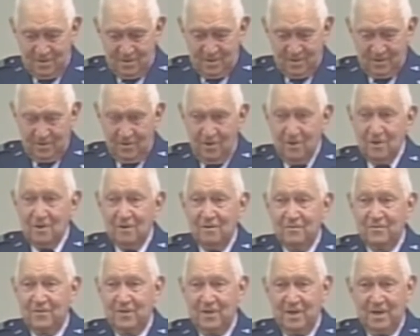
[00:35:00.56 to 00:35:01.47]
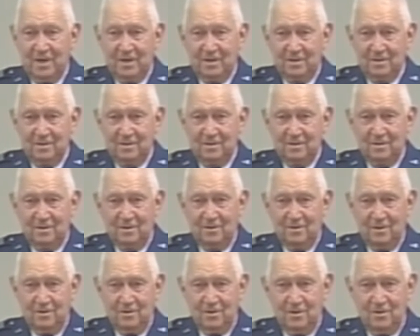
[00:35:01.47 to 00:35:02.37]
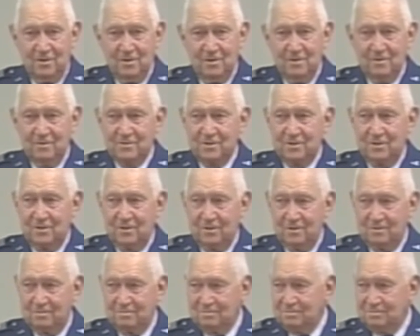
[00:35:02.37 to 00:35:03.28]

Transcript: a nerve thing. Your, your nerves start